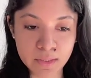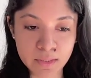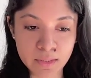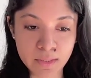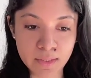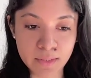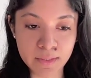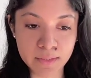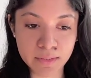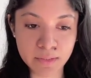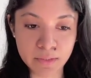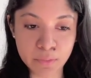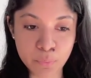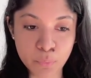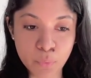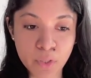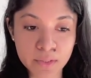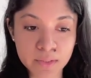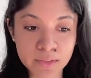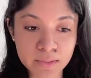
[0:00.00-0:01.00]
like
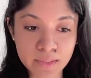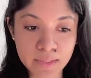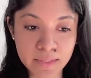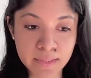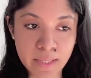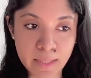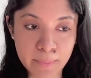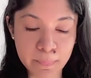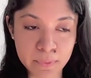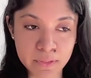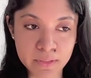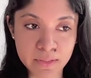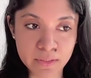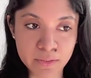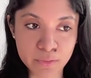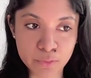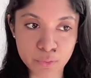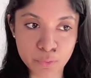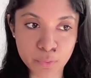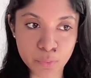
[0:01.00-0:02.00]
one thing happen
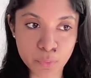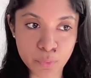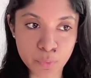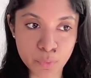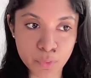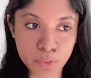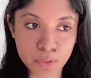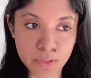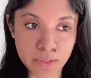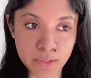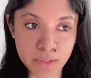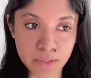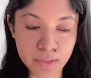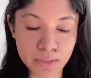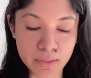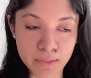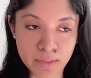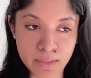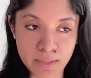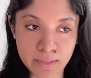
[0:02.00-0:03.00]
is your
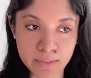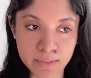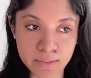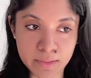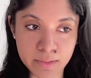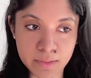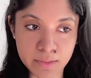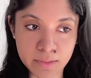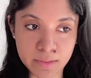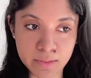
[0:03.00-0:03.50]
like